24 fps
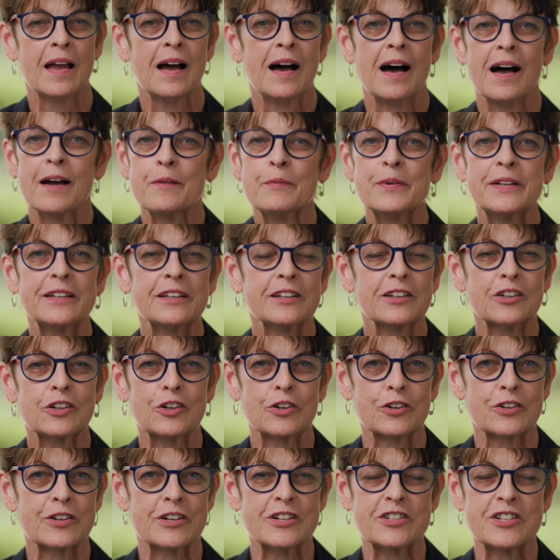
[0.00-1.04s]
I would
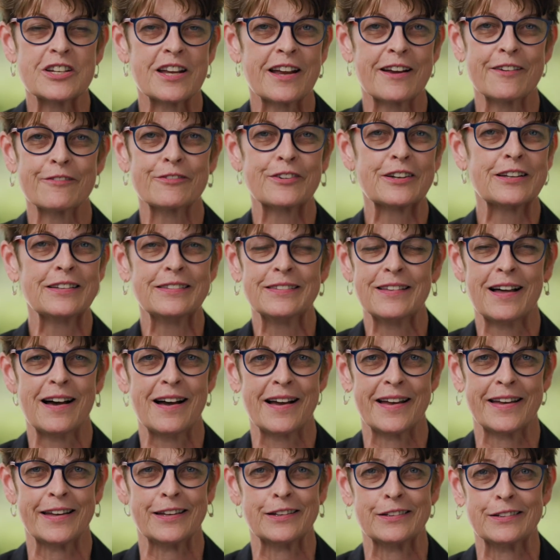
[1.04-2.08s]
encourage every
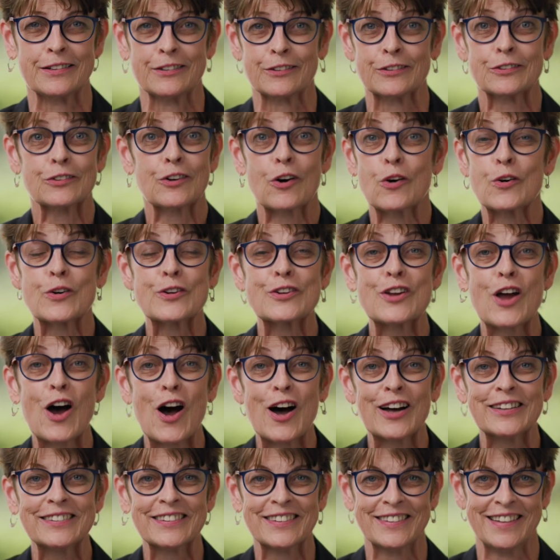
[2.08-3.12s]
Lion or
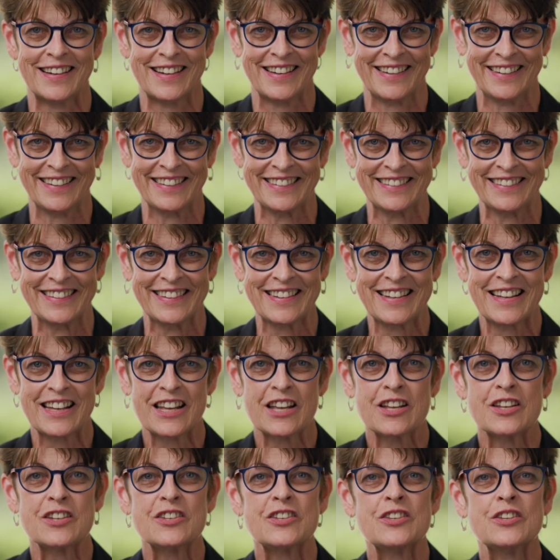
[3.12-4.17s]
non-Lion
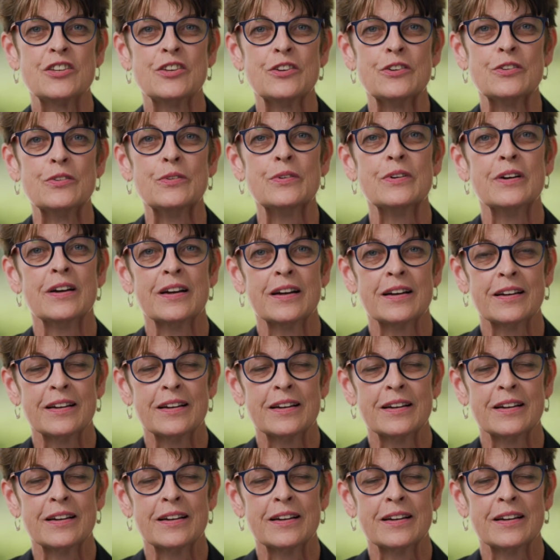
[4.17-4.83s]
to